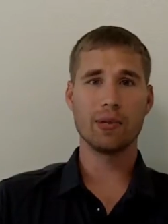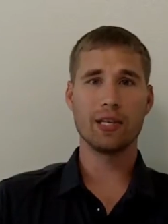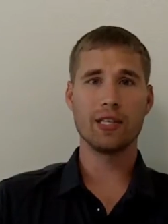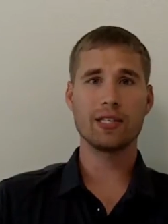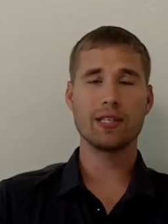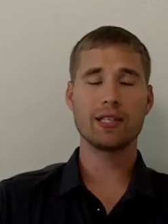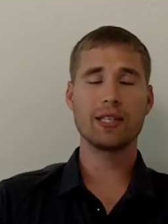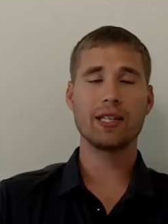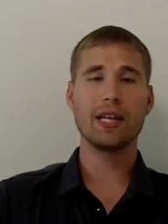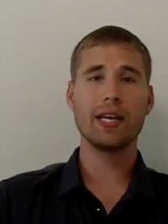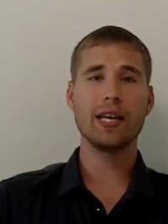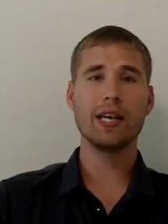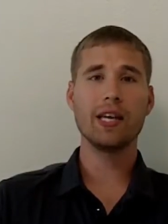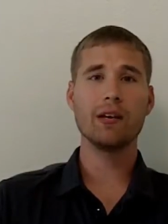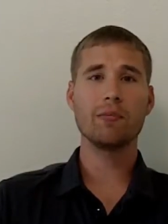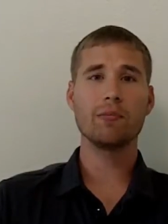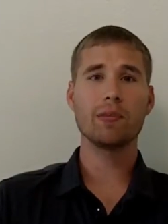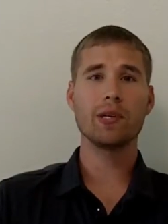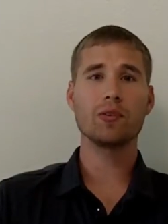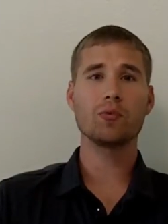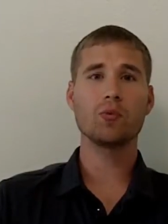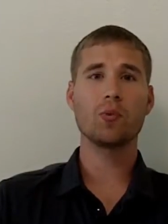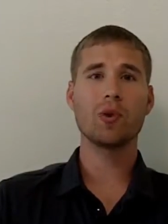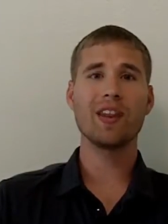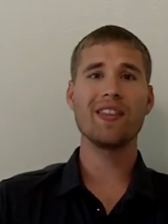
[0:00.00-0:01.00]
and selenium
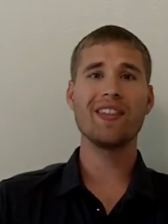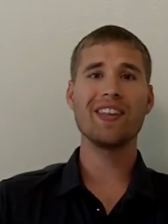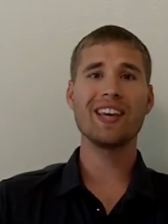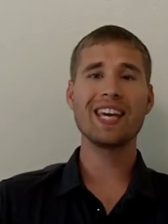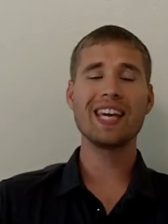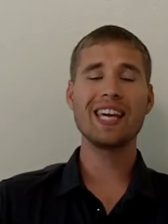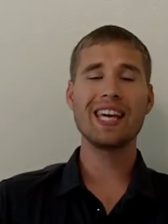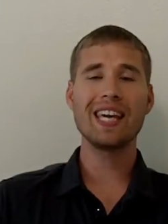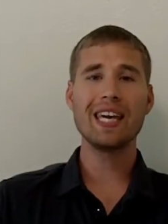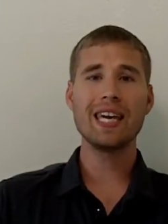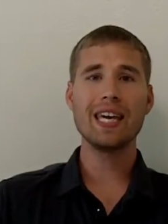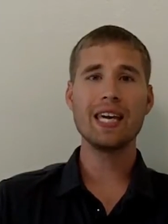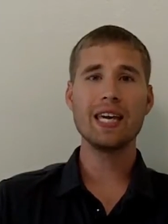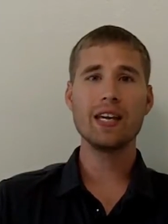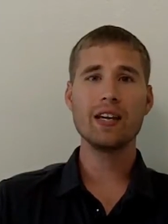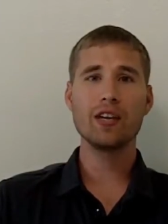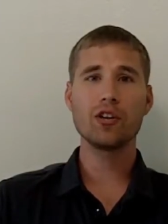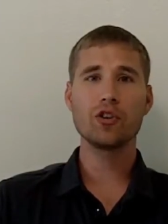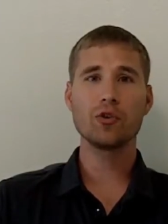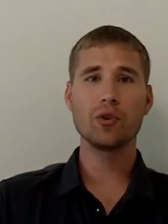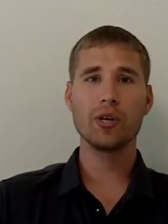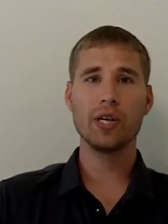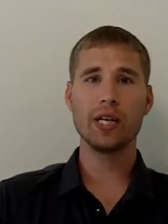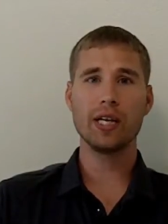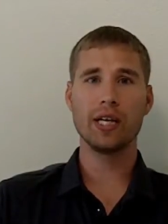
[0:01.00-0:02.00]
is one of the key
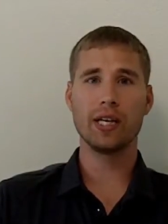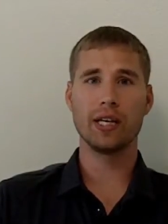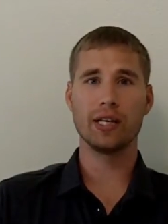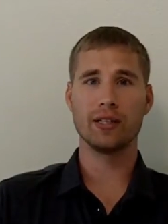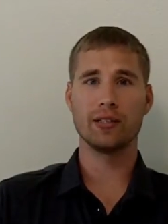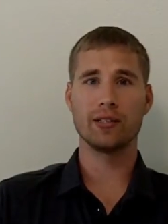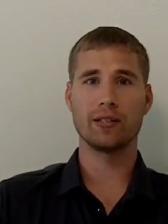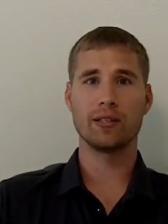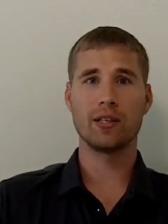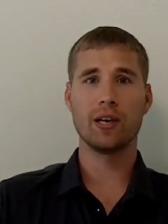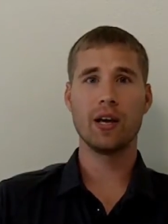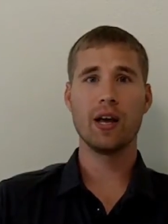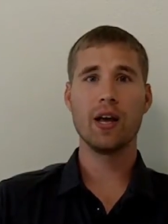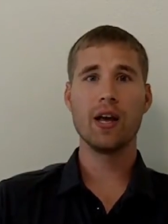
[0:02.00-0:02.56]
ingredients.